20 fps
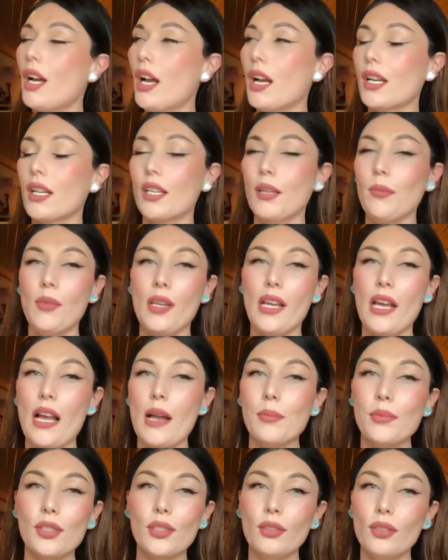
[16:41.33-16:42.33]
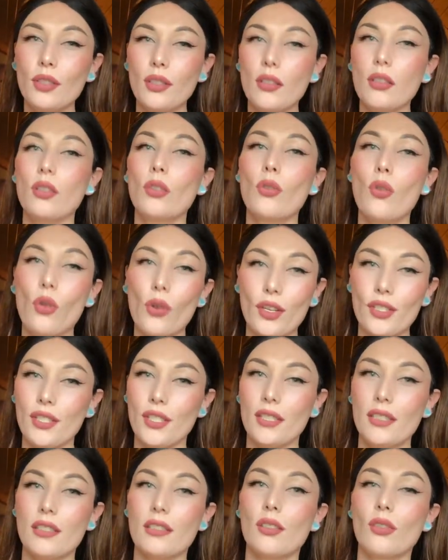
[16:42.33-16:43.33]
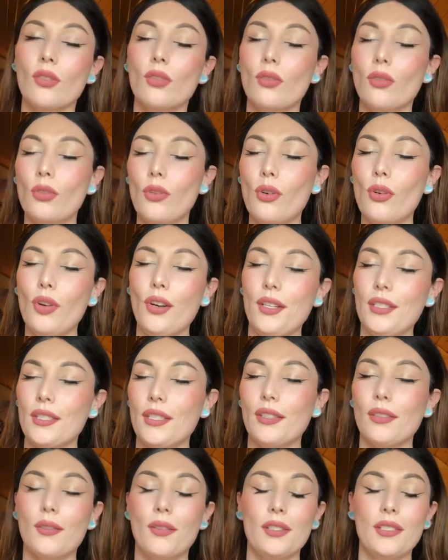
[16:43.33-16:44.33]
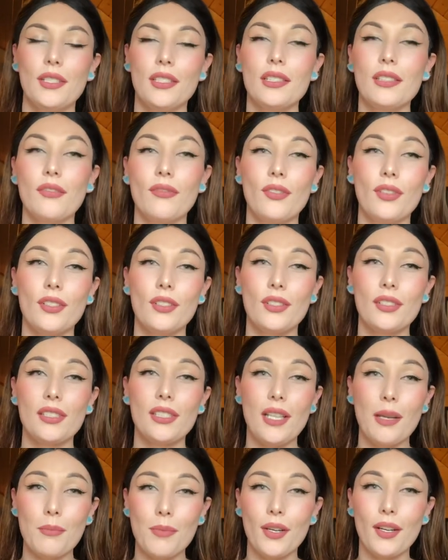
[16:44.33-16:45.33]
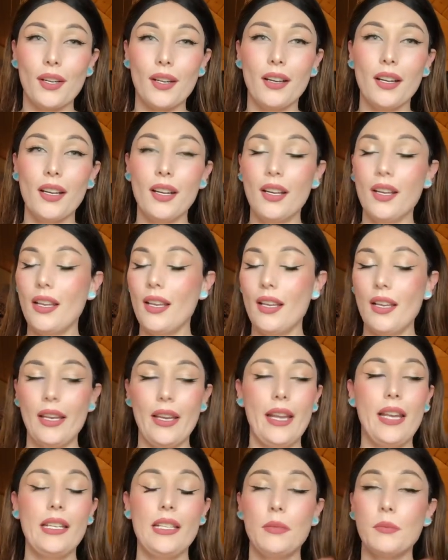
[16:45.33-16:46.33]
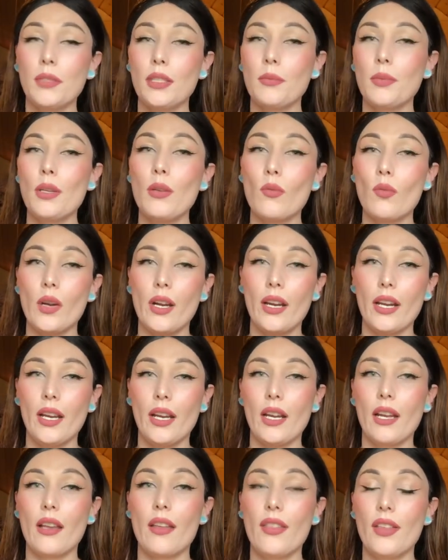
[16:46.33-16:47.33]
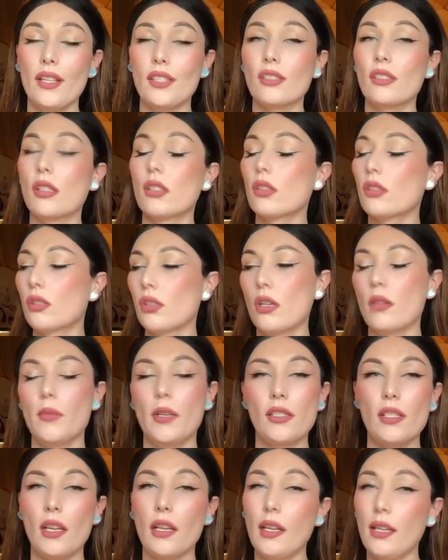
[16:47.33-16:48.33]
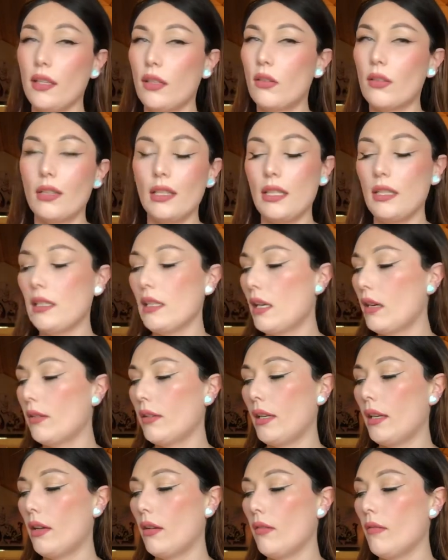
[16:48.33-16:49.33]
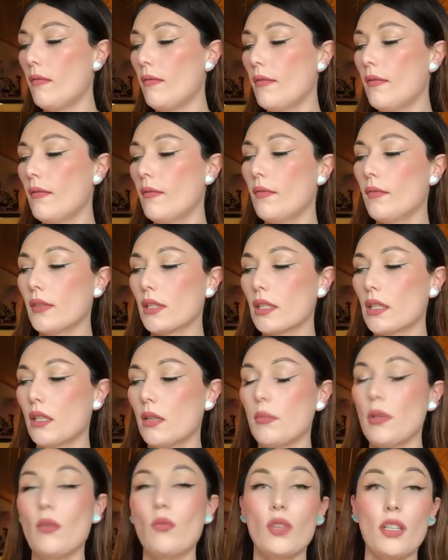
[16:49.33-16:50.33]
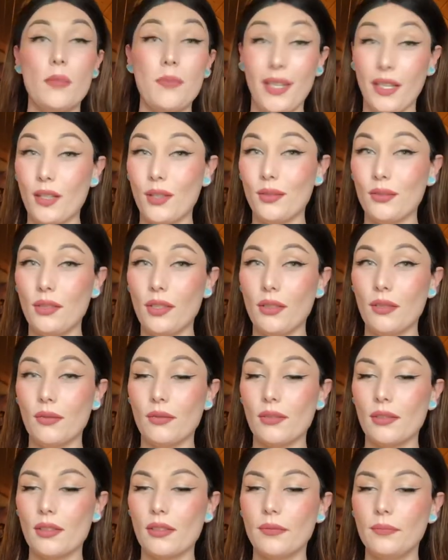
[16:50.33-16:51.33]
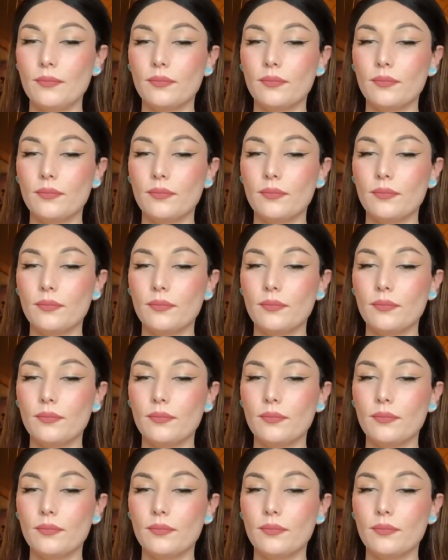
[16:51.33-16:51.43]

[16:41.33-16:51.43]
Gonna be absolutely gorgeous, gorgeous, gorgeous for summer, and I'm gonna be wearing this so much. I can already tell now. It's gonna be one of my go-tos.